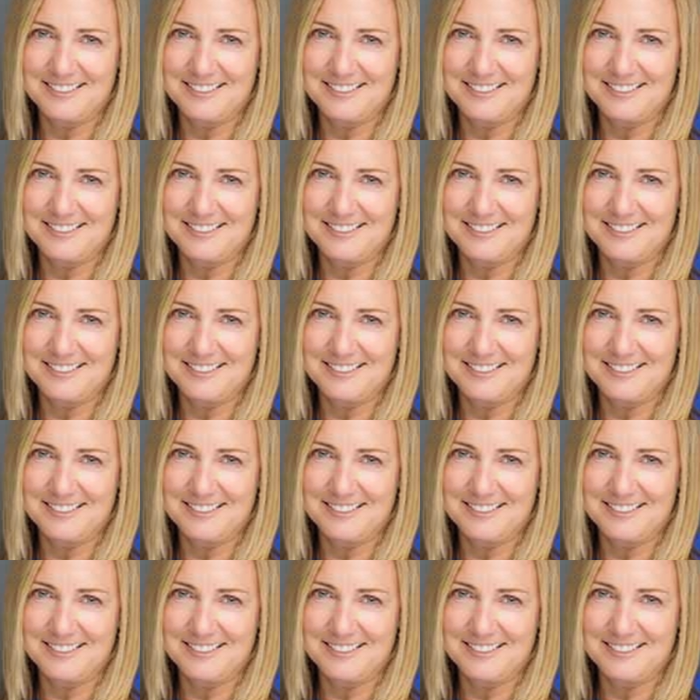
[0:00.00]

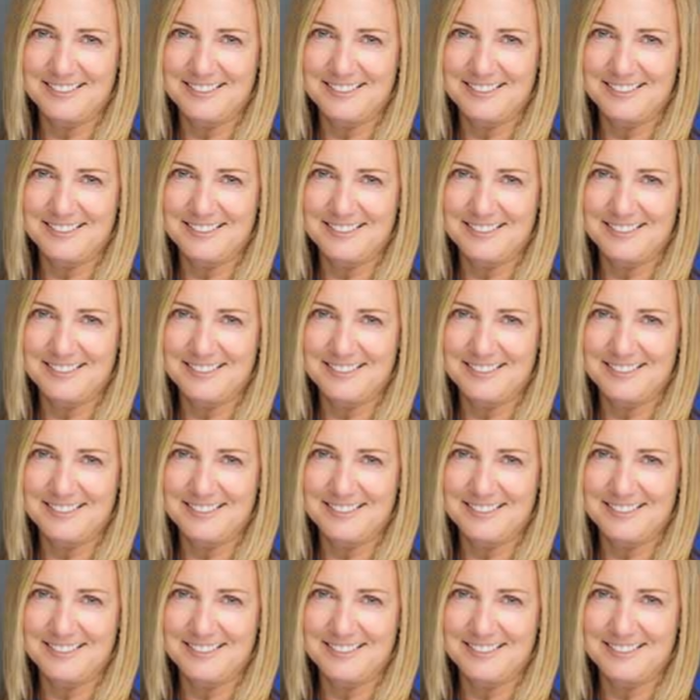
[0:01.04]

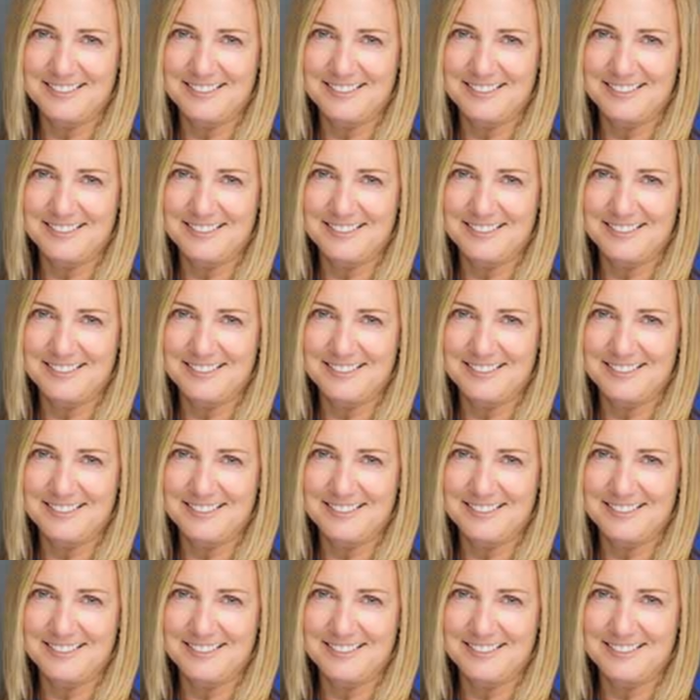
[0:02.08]

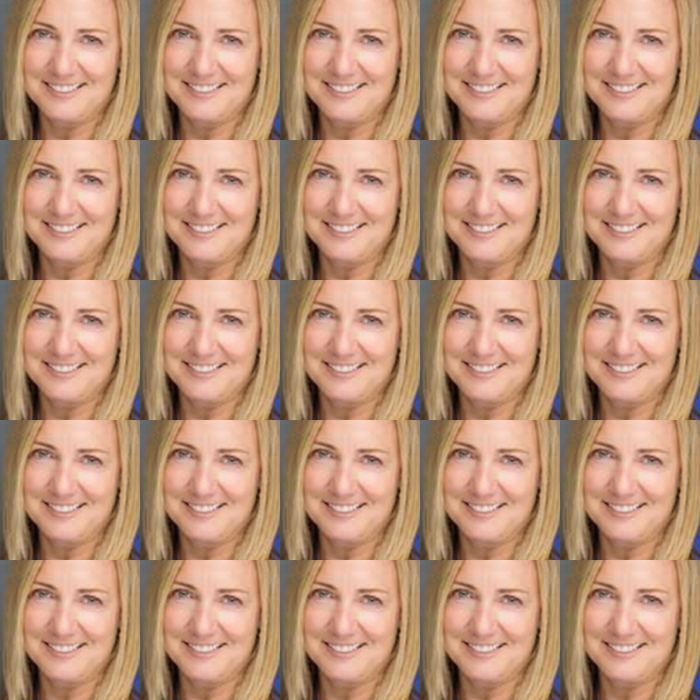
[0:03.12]

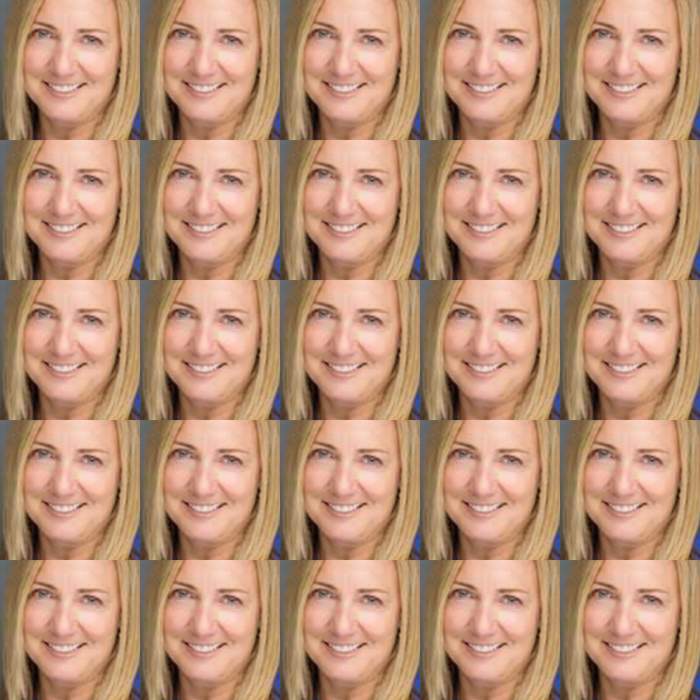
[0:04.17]

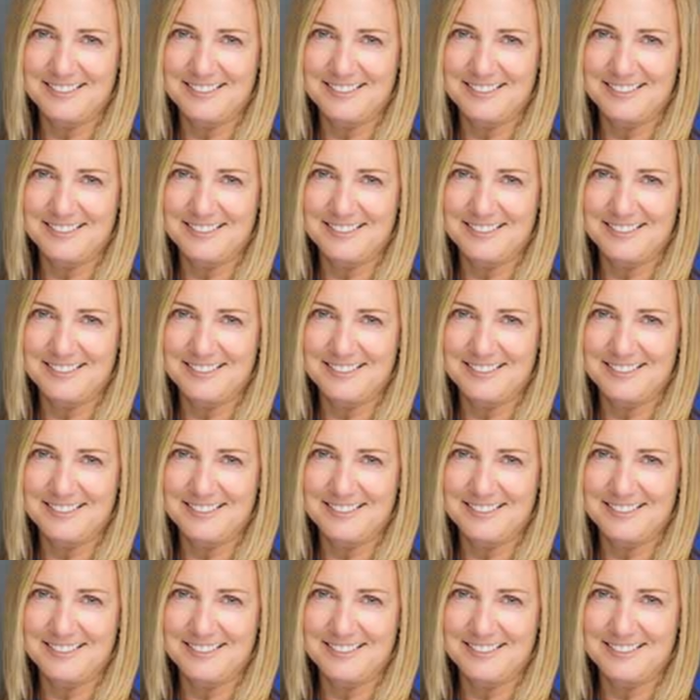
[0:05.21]

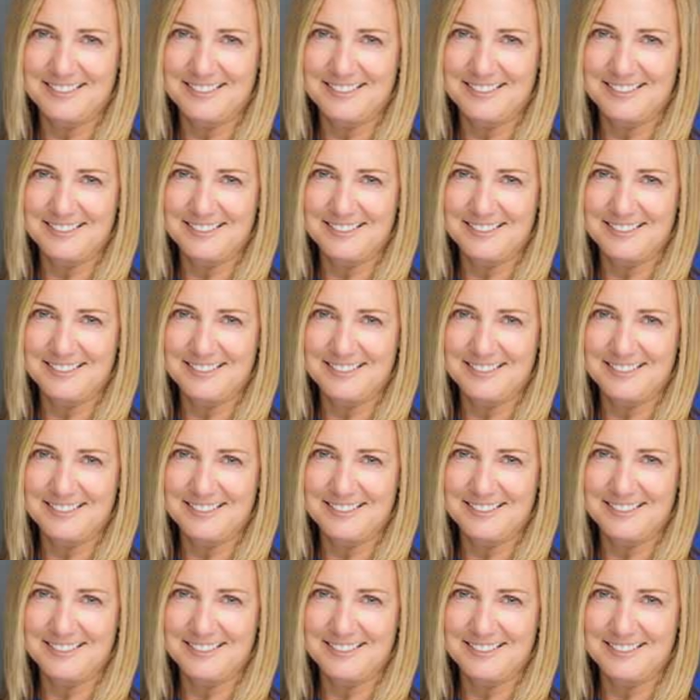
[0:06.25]

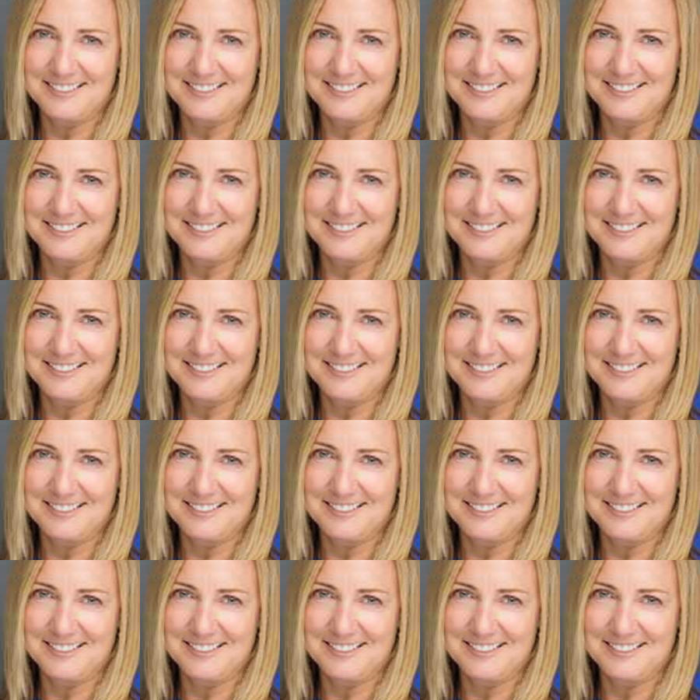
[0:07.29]
This is a still picture; no speech is visible.